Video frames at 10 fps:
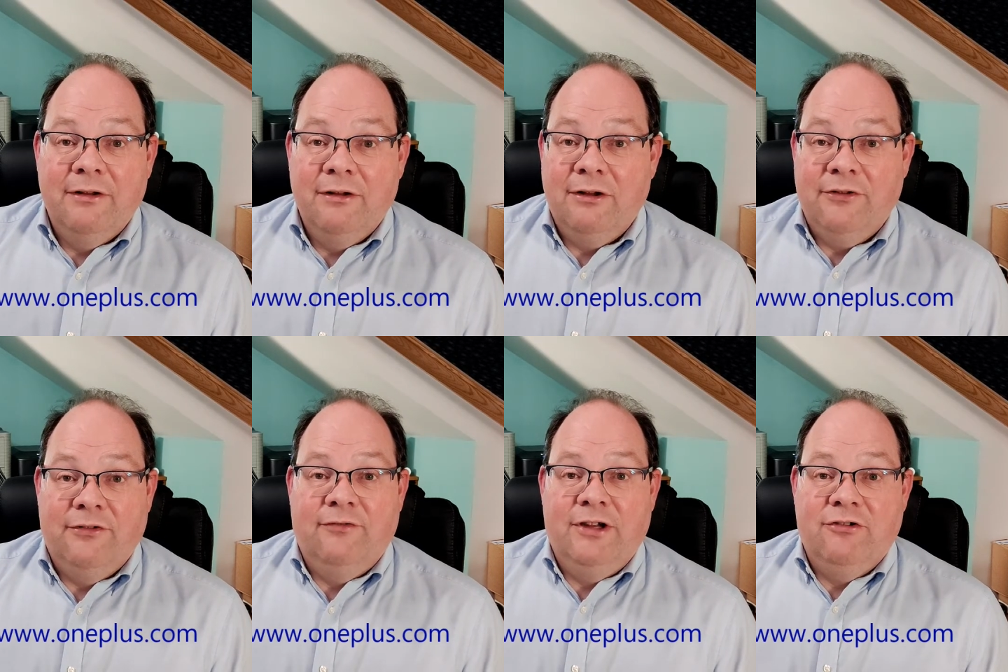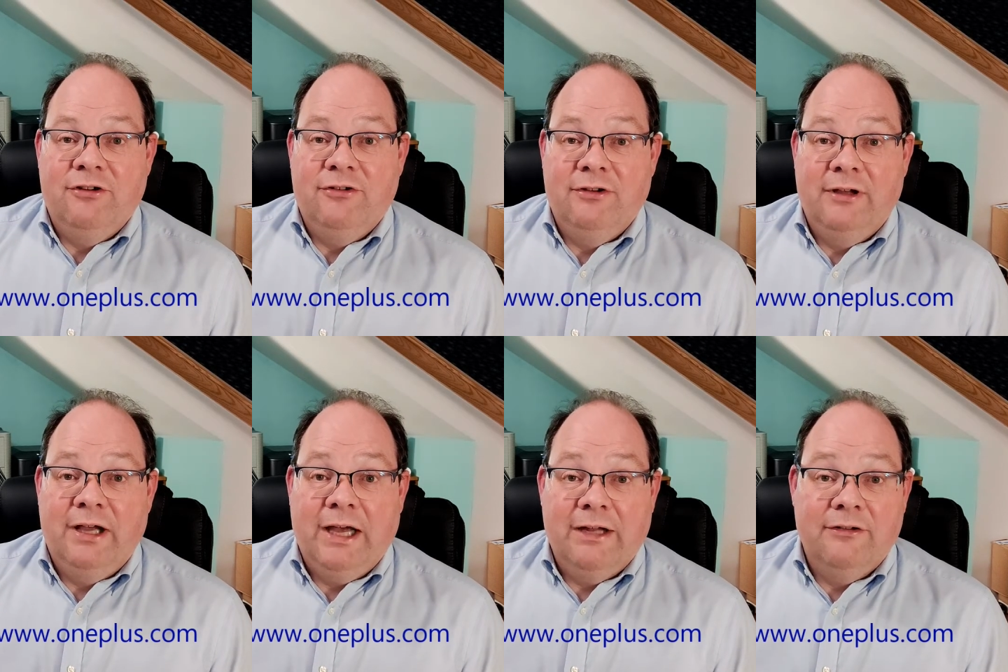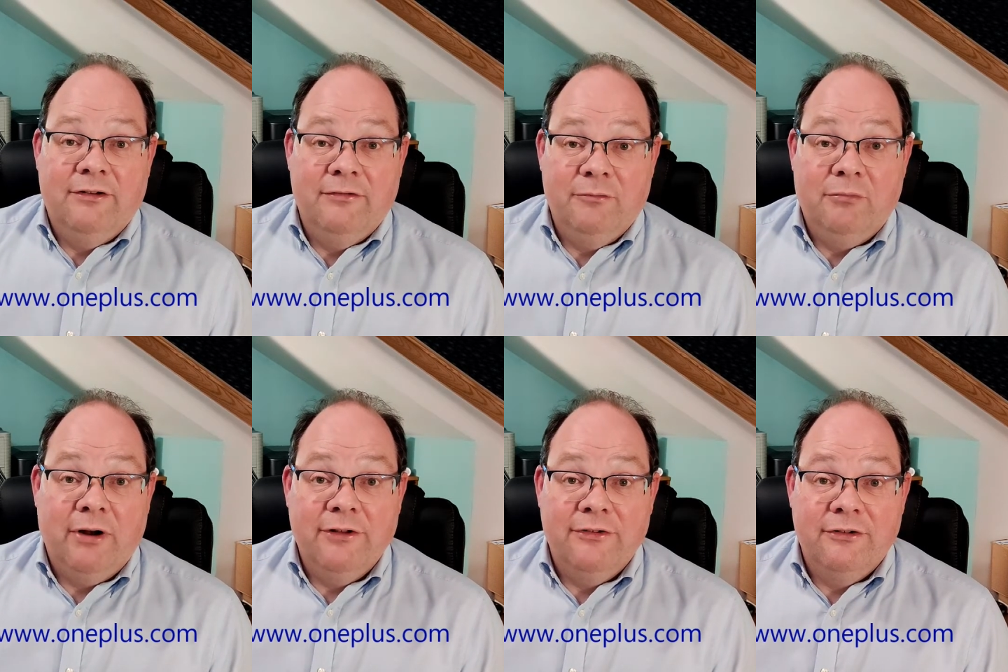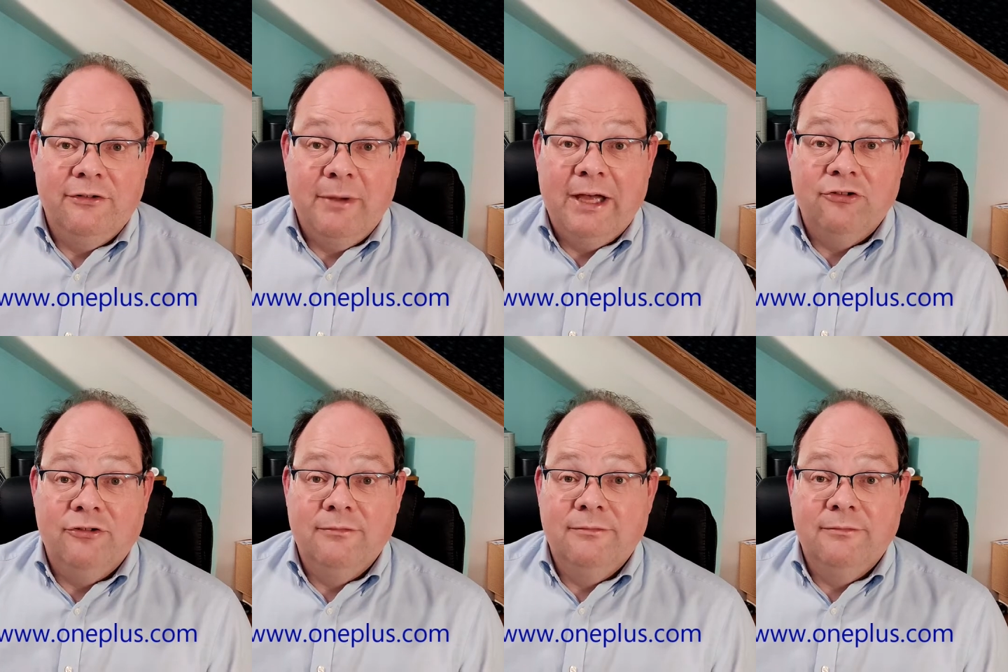lots of features and priced to match.